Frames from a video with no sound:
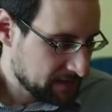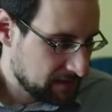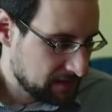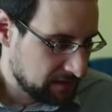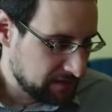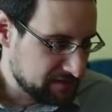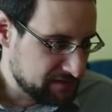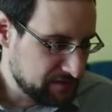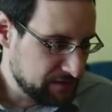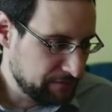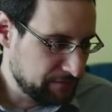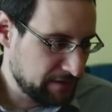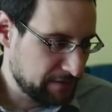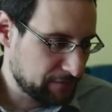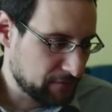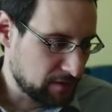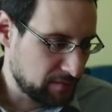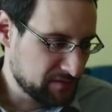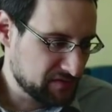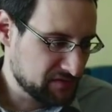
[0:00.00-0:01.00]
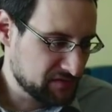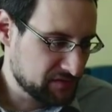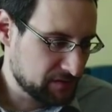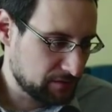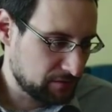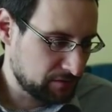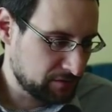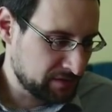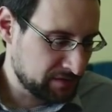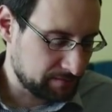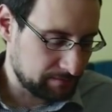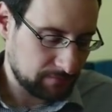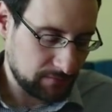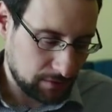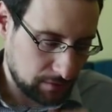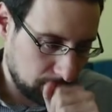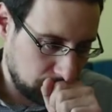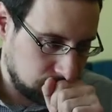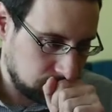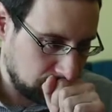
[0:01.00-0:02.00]
Let's see, we have comments in the
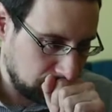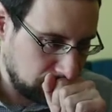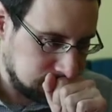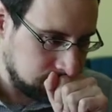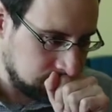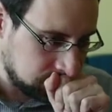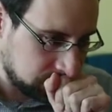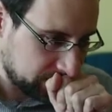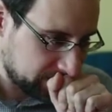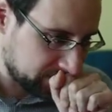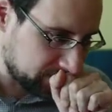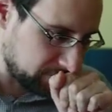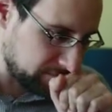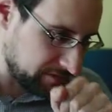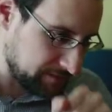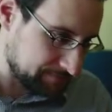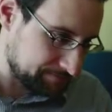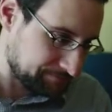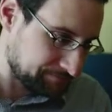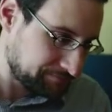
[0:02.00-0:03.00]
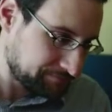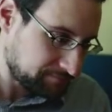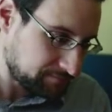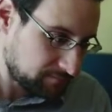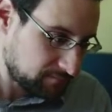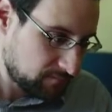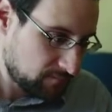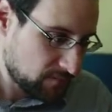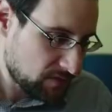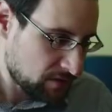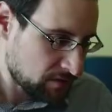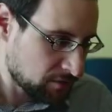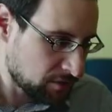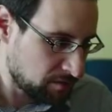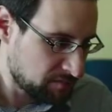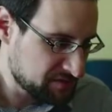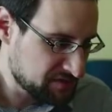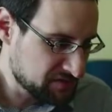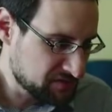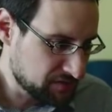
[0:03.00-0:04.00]
audience, sorry,
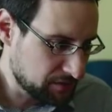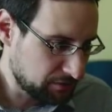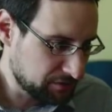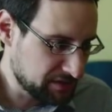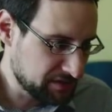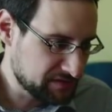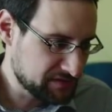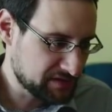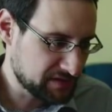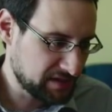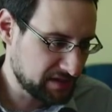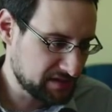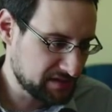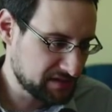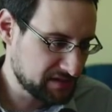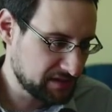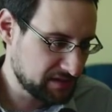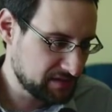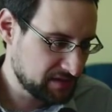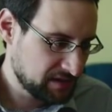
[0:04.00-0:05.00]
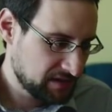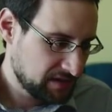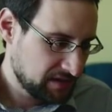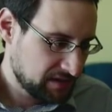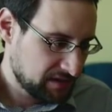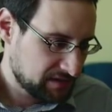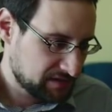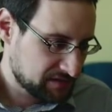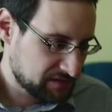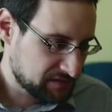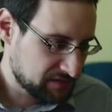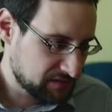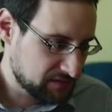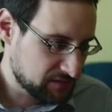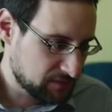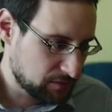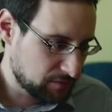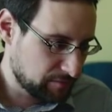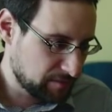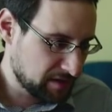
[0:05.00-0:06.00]
comments in the audience, and then this
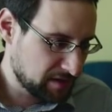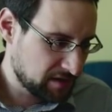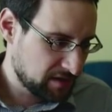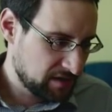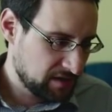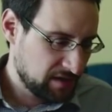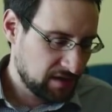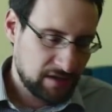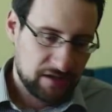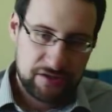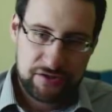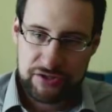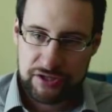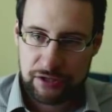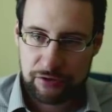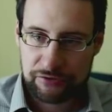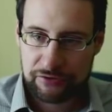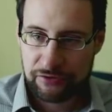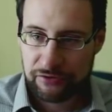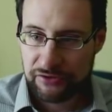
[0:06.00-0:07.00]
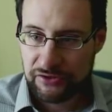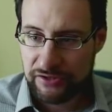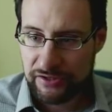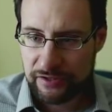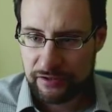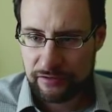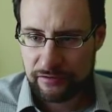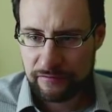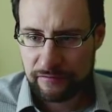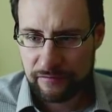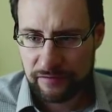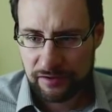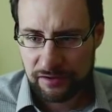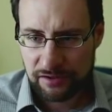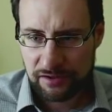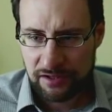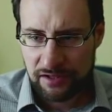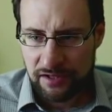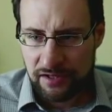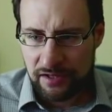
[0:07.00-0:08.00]
quick shout out here will